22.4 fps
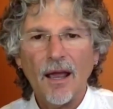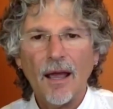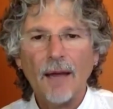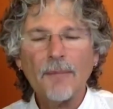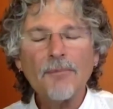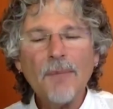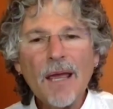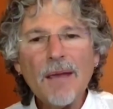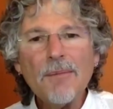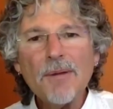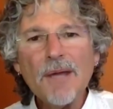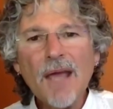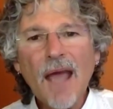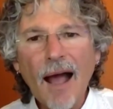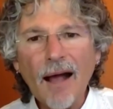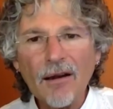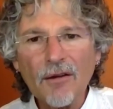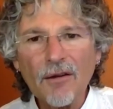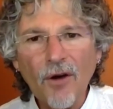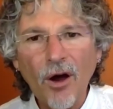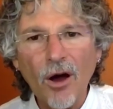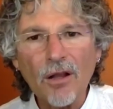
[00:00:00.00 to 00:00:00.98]
And maybe
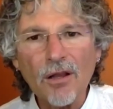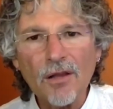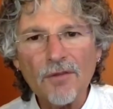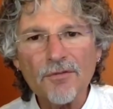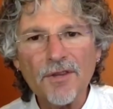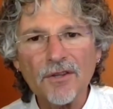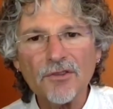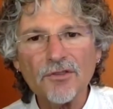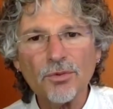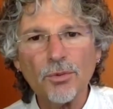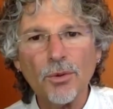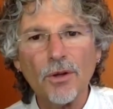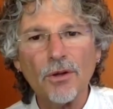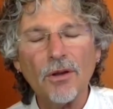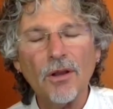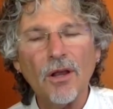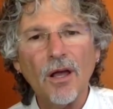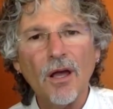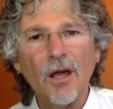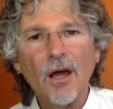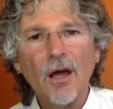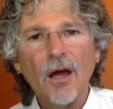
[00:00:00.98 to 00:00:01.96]
out of all of this,
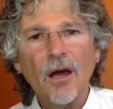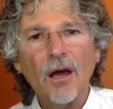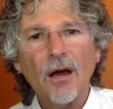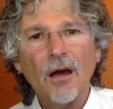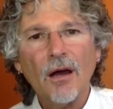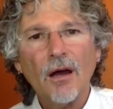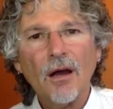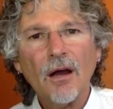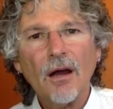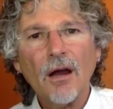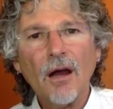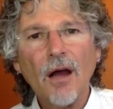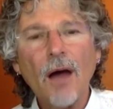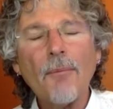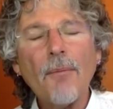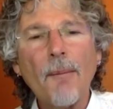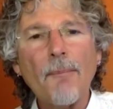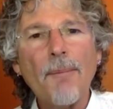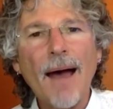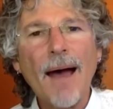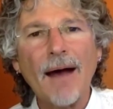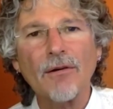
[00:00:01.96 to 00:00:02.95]
we'll
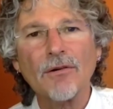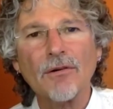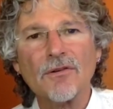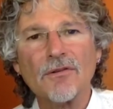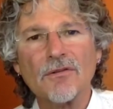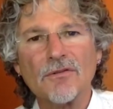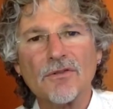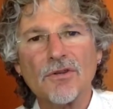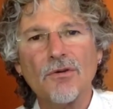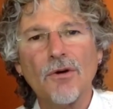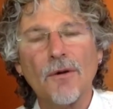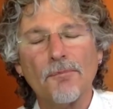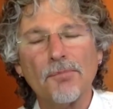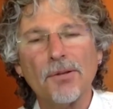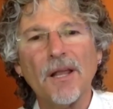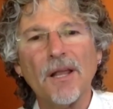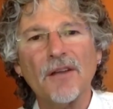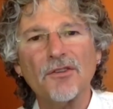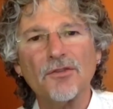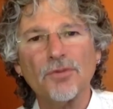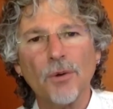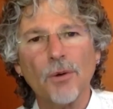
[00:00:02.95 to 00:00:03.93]
come about to a
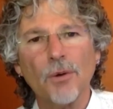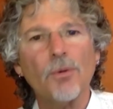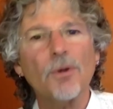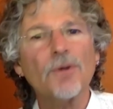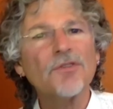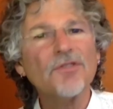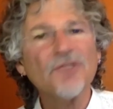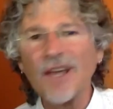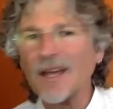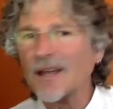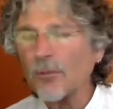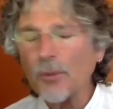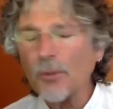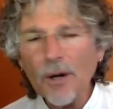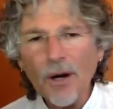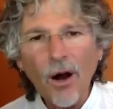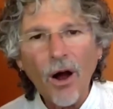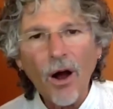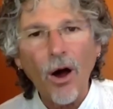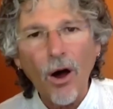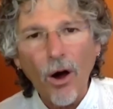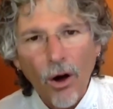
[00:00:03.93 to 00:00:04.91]
place where we're saying
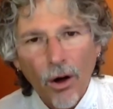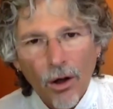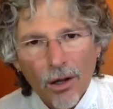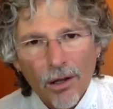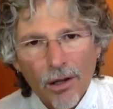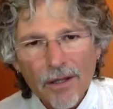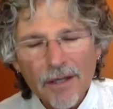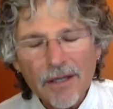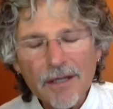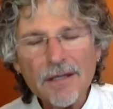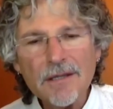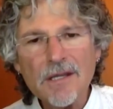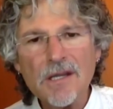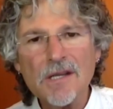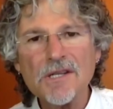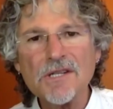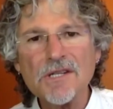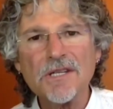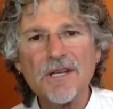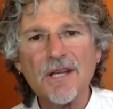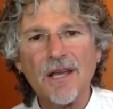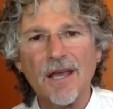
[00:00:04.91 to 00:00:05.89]
we're all in
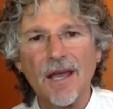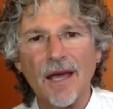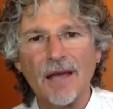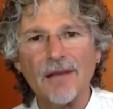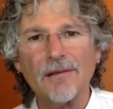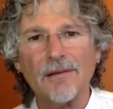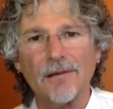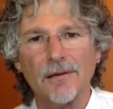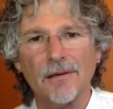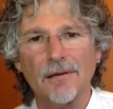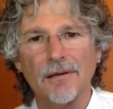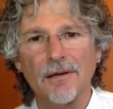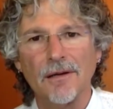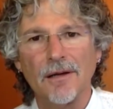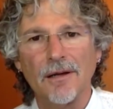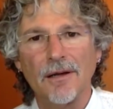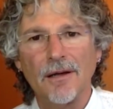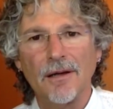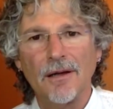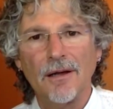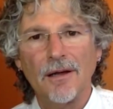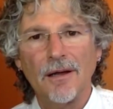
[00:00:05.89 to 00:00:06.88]
this together.
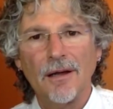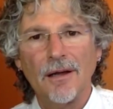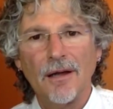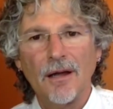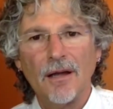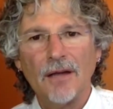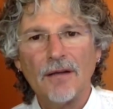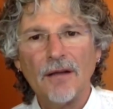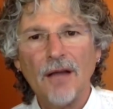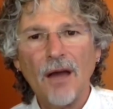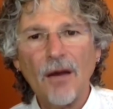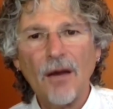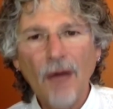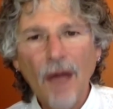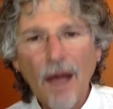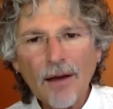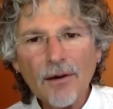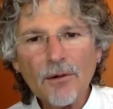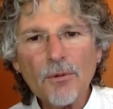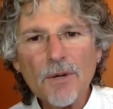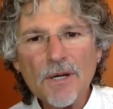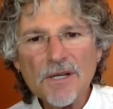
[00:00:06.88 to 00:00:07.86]
Now,
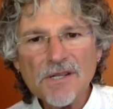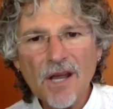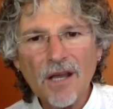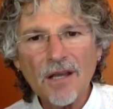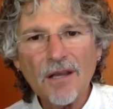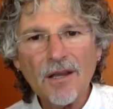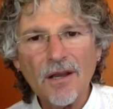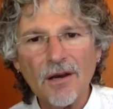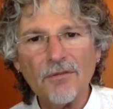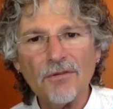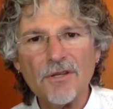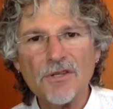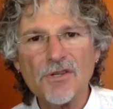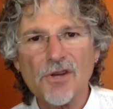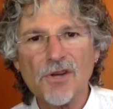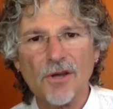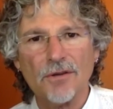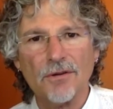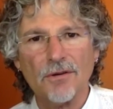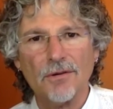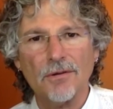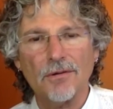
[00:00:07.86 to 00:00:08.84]
how do we take care of each
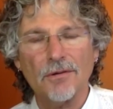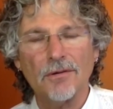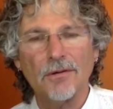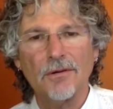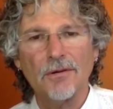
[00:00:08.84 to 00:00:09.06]
other?